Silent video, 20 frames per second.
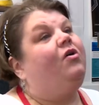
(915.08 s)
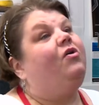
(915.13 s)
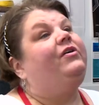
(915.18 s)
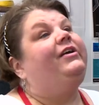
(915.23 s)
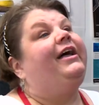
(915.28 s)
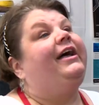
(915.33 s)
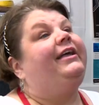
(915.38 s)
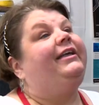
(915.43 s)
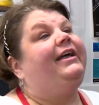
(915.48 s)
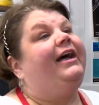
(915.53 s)
Oh
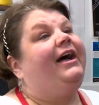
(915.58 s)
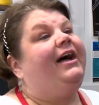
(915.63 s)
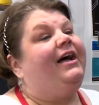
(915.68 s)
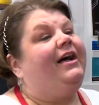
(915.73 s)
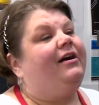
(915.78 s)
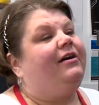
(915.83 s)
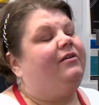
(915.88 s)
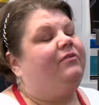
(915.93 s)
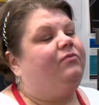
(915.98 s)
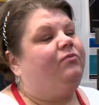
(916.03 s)

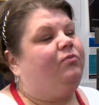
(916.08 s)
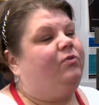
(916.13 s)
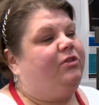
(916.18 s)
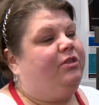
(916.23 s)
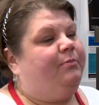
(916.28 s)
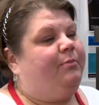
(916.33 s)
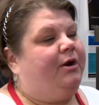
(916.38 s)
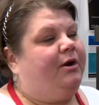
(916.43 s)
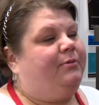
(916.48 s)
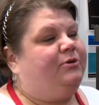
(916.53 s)
yeah, where
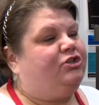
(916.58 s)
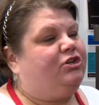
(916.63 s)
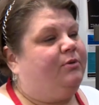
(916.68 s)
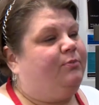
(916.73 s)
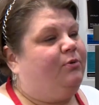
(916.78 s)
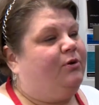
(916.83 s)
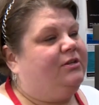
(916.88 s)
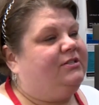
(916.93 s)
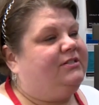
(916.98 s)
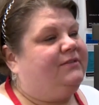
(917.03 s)
the
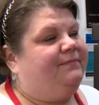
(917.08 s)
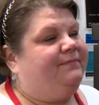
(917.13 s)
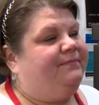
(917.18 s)
barbershop was.